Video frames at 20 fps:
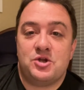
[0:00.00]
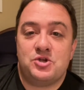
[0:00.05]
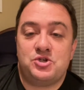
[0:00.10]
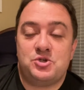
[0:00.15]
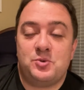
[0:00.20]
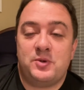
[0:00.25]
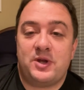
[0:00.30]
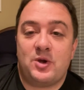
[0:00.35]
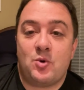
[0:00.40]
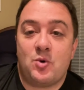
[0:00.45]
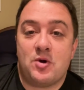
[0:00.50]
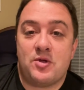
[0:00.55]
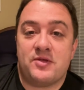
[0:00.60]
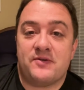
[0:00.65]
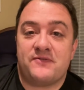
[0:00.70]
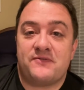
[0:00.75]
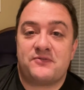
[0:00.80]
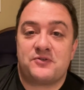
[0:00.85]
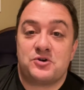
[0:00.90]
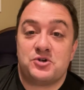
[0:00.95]
doing
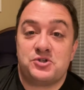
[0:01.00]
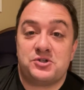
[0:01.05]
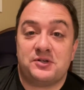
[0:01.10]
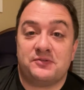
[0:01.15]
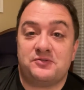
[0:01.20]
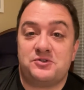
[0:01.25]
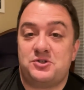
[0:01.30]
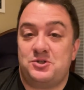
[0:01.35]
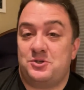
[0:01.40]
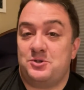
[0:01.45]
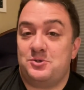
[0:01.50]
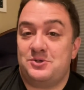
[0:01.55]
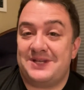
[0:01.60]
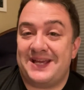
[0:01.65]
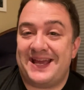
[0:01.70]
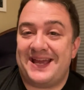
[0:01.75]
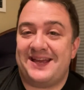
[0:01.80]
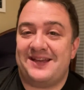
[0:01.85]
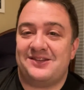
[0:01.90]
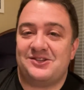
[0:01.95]
the first of two
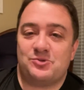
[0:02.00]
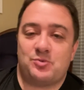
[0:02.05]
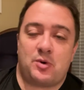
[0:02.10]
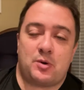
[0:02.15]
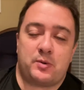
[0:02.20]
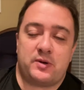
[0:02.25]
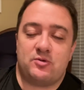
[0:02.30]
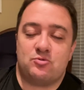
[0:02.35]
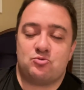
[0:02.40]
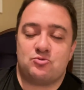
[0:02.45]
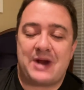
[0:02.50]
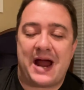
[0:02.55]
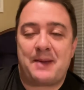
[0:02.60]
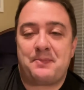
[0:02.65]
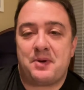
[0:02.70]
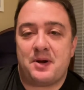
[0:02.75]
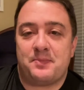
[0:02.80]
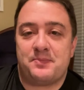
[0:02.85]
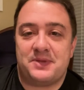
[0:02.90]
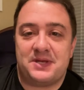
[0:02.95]
days where we
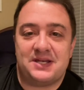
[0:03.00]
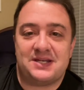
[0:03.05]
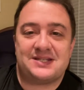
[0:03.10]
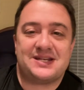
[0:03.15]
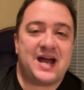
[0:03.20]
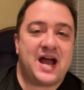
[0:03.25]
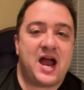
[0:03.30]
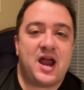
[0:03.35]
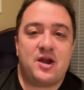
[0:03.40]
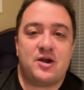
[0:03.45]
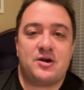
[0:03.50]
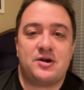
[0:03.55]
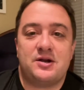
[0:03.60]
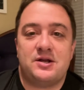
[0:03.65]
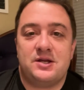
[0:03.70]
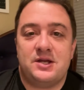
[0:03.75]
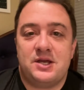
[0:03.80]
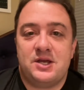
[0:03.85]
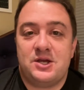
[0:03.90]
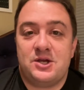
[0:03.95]
wrap up the entire
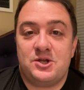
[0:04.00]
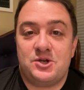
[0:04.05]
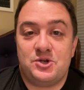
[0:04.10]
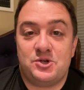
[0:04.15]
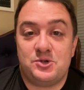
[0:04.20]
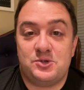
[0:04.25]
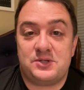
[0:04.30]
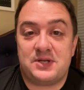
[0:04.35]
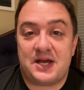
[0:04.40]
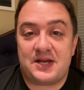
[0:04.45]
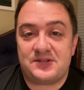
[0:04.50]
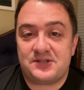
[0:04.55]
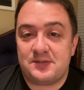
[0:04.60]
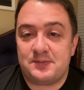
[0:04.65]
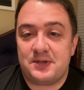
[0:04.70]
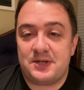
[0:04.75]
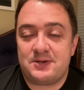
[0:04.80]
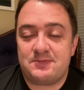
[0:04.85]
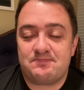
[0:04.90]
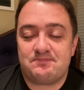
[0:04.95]
New
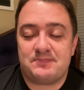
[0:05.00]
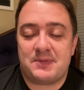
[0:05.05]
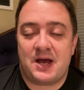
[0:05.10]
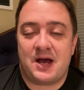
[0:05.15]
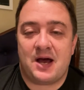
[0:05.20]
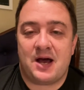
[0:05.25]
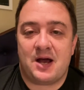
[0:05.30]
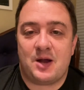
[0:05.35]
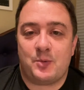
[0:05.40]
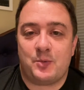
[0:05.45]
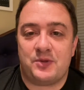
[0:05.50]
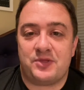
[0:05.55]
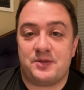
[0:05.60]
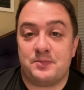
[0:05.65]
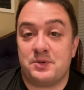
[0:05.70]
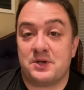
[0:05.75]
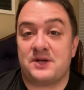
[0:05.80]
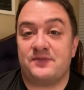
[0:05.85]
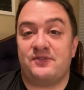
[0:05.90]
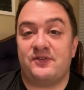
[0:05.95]
Testament uh, with the
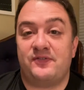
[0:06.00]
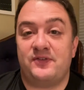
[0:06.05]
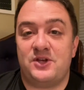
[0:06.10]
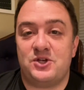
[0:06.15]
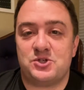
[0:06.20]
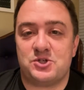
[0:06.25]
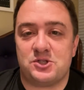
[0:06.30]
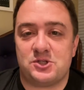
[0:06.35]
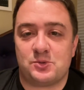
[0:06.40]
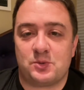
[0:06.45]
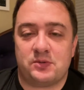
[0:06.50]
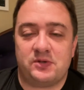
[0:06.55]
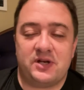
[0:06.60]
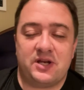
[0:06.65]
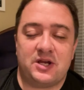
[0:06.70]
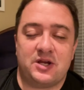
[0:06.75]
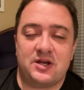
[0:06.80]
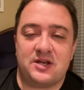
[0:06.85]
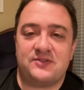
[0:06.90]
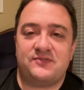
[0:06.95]
book of Ephesians. We're
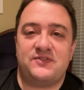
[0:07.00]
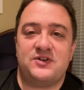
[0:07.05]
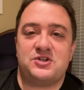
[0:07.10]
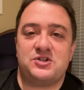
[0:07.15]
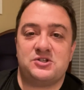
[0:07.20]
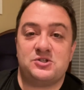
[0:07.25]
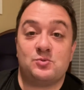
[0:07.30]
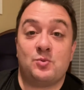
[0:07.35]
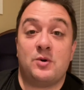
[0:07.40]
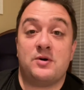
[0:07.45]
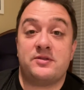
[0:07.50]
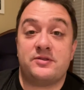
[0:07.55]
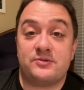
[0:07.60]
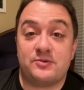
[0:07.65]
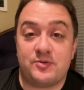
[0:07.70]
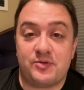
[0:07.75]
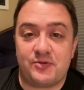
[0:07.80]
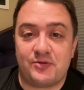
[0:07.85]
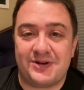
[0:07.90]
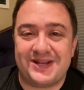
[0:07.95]
reading Ephesians 1
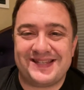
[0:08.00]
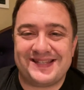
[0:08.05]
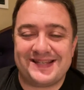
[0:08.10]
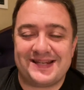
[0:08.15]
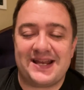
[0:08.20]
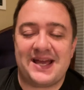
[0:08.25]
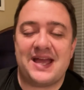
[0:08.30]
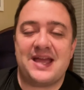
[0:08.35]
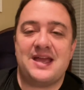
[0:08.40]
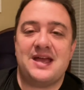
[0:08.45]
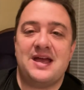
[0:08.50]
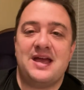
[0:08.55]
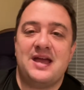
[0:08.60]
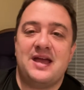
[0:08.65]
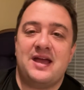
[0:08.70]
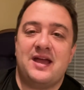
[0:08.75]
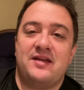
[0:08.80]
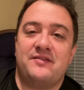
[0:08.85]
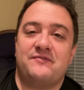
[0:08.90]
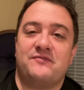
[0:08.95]
through 3 today
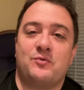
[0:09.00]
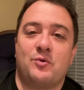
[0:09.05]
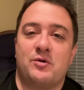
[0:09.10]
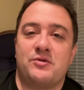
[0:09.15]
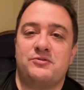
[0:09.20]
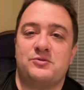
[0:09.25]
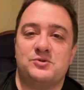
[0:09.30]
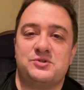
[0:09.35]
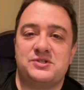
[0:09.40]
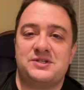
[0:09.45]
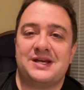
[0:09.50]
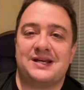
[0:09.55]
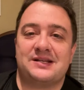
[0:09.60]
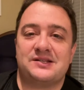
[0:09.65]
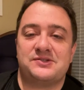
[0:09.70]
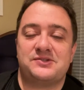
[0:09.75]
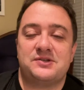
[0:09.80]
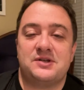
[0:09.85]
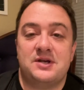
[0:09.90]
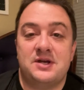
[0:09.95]
and 4 through
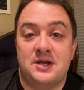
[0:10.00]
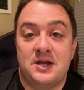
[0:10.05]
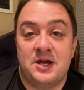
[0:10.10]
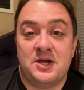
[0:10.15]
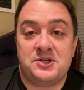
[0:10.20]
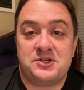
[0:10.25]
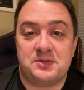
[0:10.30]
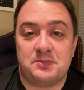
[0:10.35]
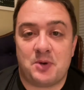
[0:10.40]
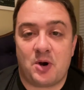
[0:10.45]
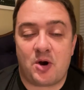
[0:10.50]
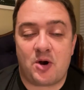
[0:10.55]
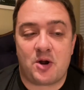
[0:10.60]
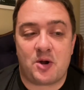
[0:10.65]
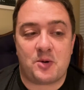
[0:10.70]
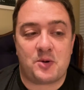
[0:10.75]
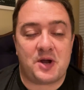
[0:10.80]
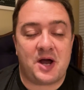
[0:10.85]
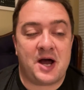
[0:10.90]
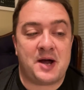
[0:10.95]
6
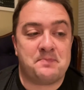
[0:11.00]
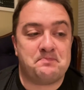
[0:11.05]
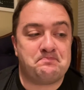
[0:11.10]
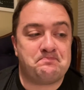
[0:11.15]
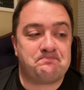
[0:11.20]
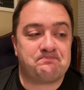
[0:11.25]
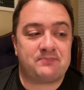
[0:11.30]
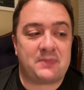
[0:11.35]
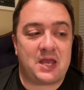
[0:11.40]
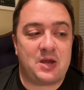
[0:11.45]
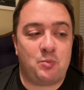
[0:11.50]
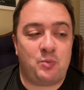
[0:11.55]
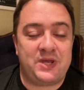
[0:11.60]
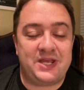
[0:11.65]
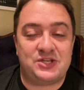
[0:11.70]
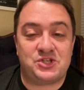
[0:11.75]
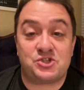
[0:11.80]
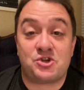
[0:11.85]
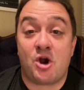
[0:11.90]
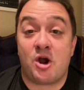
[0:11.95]
tomorrow. Um, we
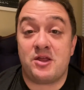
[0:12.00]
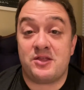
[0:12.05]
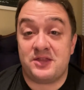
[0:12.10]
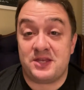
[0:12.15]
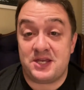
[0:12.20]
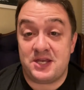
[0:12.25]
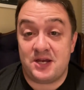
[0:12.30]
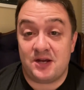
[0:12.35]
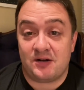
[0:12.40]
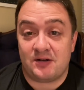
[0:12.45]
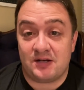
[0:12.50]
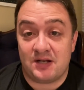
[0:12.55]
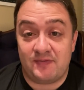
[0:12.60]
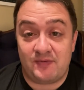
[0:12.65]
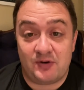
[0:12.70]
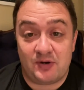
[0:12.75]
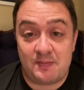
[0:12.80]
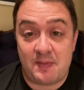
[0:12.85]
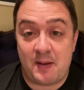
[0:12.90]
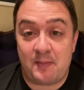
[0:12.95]
started the year, if
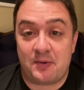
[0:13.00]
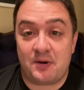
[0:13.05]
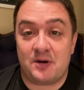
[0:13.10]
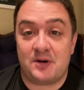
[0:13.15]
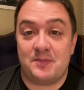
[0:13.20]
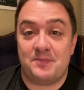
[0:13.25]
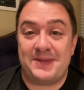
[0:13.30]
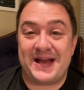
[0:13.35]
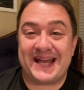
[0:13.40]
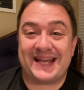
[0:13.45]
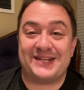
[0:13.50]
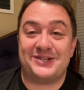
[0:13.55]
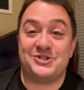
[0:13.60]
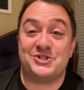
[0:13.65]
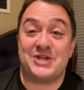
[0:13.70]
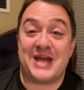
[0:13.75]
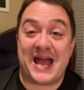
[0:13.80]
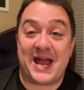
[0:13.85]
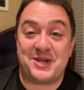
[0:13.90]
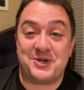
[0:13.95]
you remember, back in
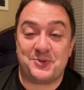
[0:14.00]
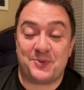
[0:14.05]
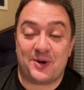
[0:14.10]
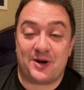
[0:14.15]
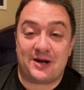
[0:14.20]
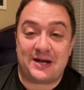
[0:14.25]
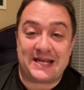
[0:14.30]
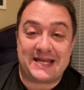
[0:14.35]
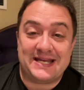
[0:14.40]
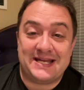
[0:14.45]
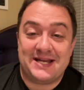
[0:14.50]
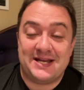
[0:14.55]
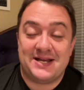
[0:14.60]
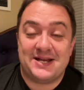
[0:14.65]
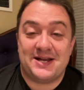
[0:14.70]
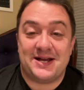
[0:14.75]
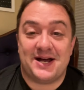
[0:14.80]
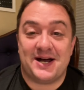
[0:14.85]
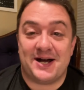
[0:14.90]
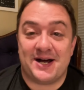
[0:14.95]
January,
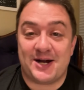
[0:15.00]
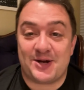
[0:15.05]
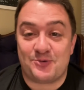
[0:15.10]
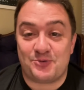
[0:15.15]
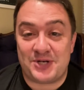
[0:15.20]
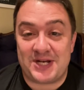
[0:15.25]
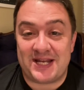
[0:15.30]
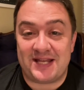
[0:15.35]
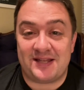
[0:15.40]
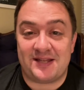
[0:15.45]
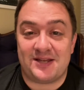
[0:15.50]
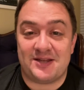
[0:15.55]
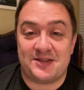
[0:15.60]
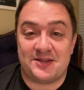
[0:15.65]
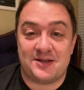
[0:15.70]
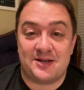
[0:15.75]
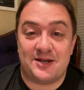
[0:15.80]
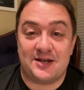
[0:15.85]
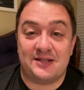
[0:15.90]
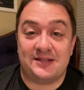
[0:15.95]
uh, reading
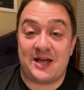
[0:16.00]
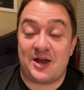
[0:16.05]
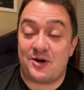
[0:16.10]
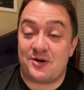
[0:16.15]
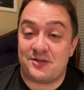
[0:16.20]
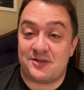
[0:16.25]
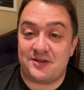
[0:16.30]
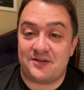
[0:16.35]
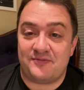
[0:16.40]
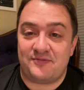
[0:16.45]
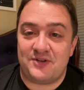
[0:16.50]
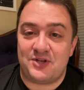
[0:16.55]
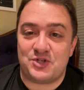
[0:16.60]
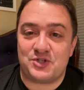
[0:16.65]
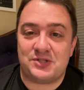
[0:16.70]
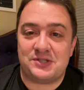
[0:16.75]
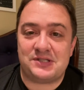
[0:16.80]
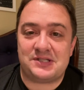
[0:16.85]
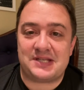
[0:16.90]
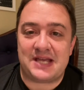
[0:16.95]
the letter to the
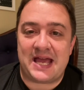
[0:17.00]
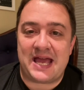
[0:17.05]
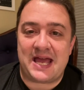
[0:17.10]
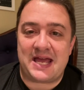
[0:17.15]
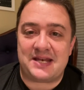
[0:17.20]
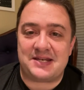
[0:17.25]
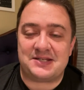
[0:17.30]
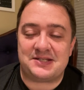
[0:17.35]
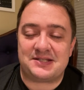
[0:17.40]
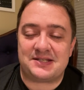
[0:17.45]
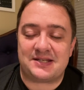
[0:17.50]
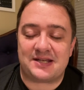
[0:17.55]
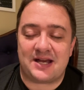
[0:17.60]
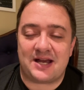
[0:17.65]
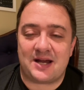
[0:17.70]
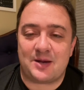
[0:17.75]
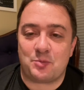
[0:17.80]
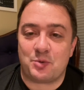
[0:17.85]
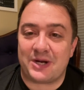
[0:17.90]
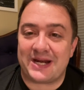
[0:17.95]
Ephesians, and
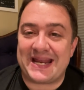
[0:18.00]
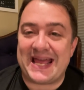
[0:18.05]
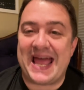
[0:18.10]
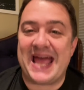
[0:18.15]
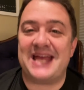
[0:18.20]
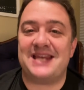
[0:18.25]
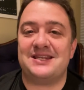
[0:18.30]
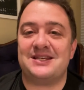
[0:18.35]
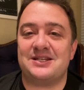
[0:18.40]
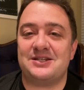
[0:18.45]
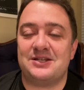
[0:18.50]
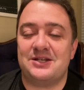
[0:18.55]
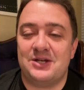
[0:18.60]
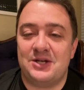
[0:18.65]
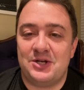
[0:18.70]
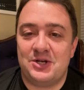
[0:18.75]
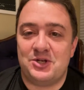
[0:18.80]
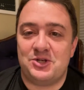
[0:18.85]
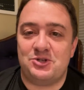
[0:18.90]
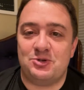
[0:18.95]
uh, we're going to end it
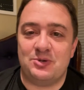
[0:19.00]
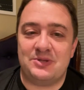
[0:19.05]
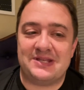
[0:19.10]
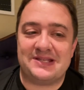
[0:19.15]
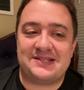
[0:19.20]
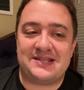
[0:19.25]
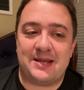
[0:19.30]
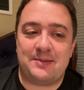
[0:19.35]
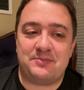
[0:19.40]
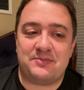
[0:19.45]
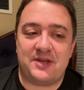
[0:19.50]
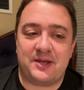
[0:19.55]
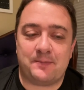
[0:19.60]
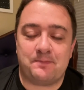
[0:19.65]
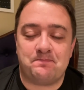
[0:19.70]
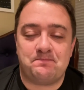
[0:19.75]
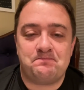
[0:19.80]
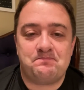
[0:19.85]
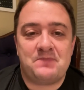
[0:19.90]
doing the same thing.